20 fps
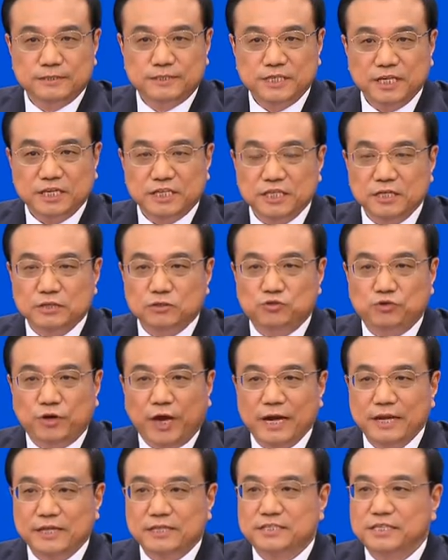more
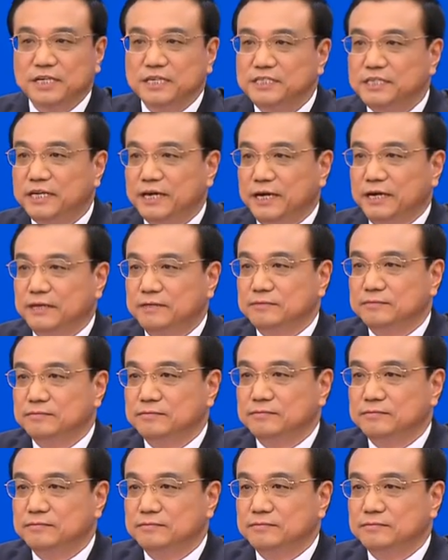efforts to develop the
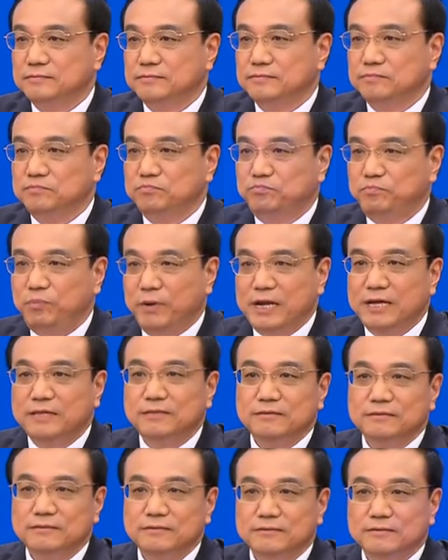market for
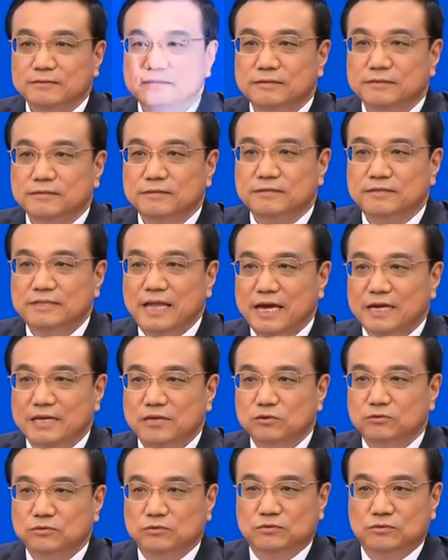cultural products.
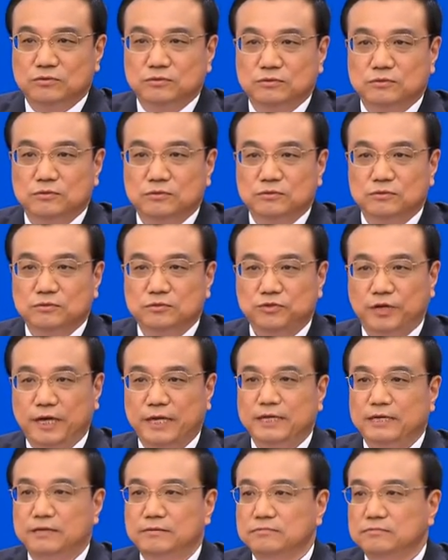So
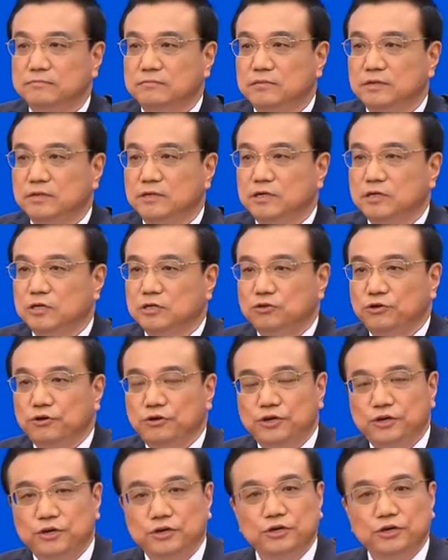is the movie sector